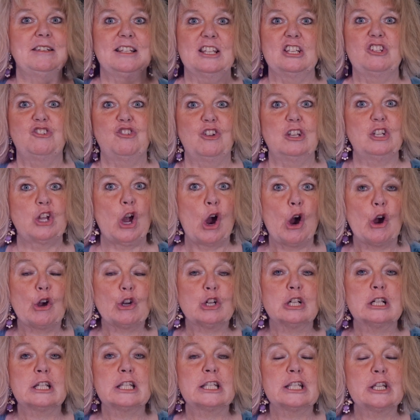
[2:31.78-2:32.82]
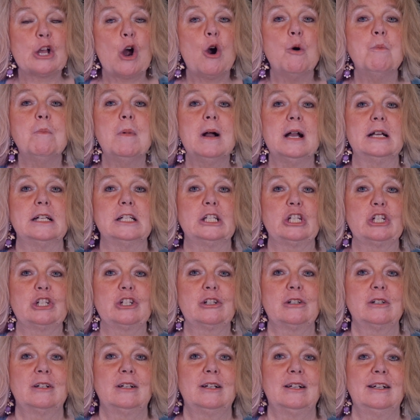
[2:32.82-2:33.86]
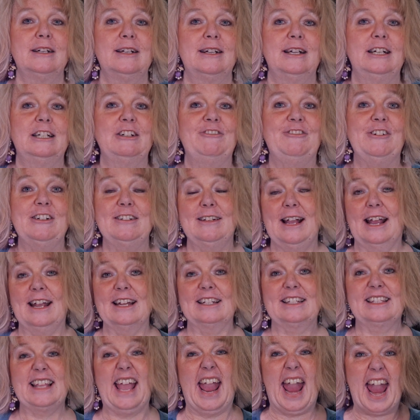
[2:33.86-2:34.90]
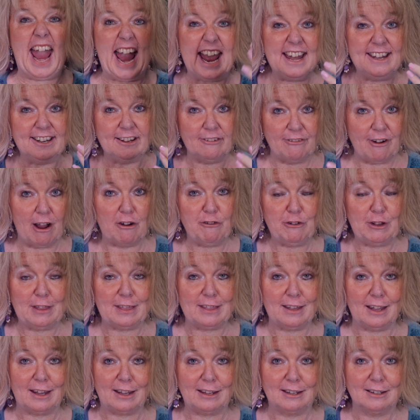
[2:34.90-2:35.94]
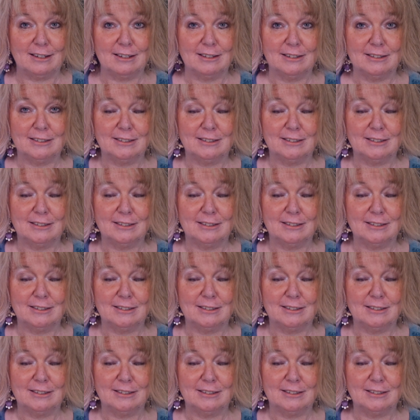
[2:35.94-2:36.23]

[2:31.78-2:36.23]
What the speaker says: this just hurts so much and it feels like it's the end of everything.